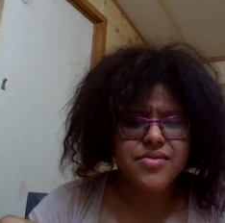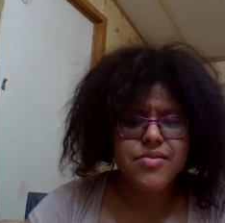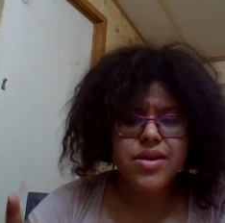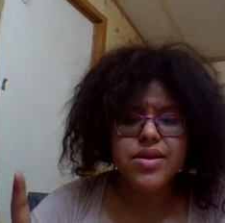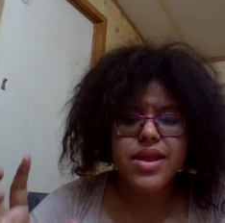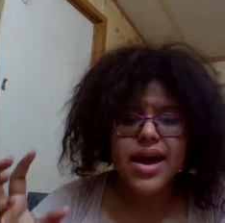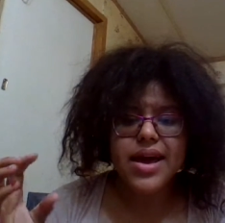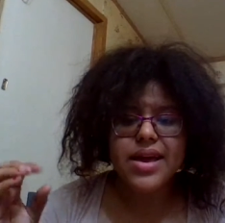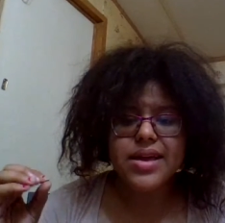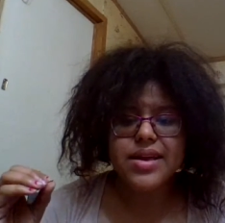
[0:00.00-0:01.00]
we are
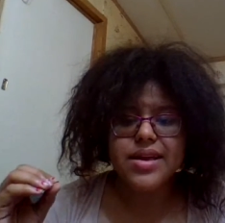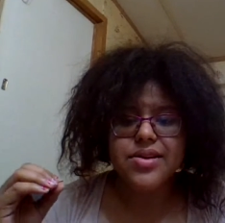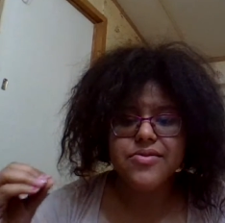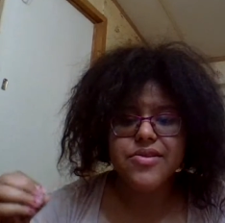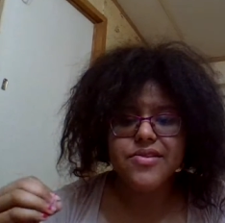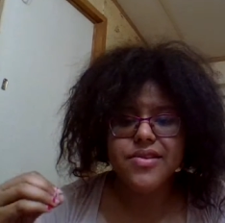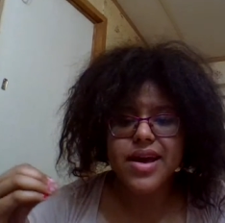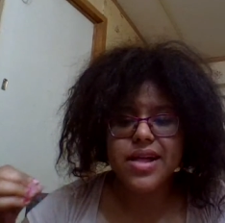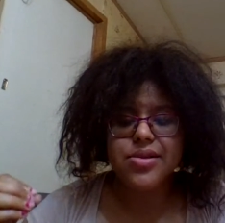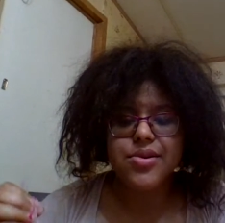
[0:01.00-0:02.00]
not increasing
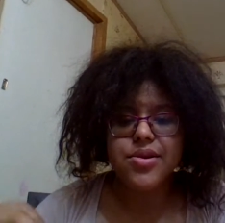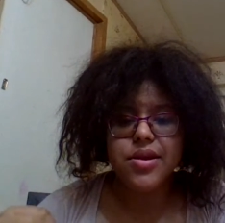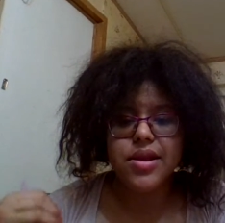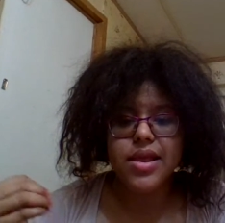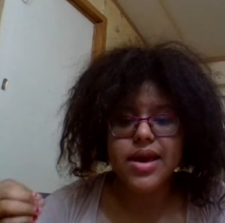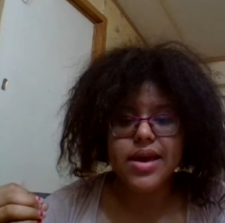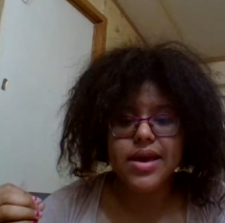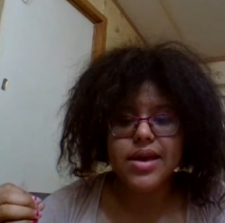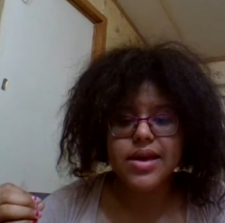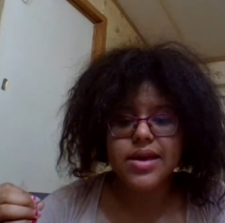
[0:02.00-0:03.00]
our learning like